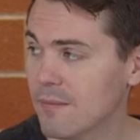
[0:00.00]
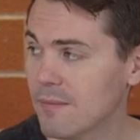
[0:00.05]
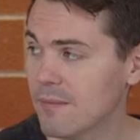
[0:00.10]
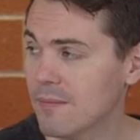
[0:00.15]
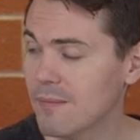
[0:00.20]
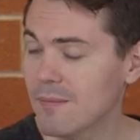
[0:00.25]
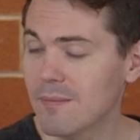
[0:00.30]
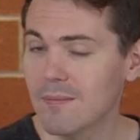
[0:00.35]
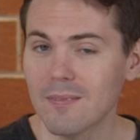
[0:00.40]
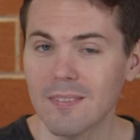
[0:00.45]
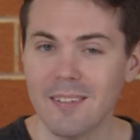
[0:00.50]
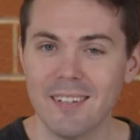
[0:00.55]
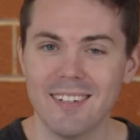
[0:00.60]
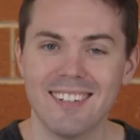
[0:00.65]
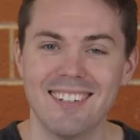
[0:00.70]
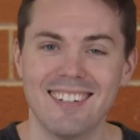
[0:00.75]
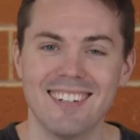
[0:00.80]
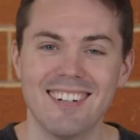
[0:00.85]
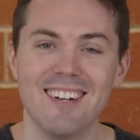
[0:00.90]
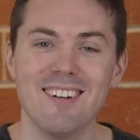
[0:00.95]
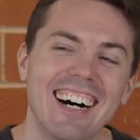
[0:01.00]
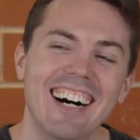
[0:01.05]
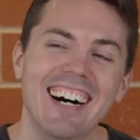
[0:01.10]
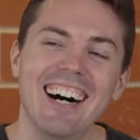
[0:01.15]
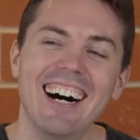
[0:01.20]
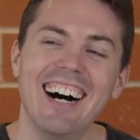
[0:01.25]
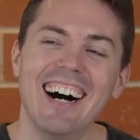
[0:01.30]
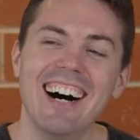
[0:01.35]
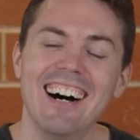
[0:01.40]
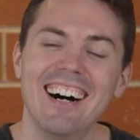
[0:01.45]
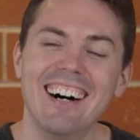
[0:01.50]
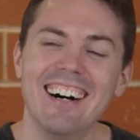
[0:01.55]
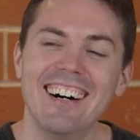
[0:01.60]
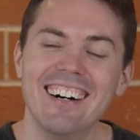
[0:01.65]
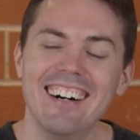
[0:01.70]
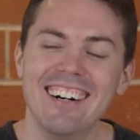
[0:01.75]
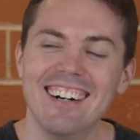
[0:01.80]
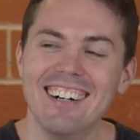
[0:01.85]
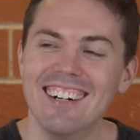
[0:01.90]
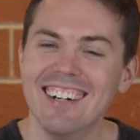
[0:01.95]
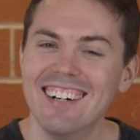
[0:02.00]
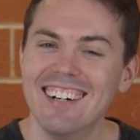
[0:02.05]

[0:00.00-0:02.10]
(silent)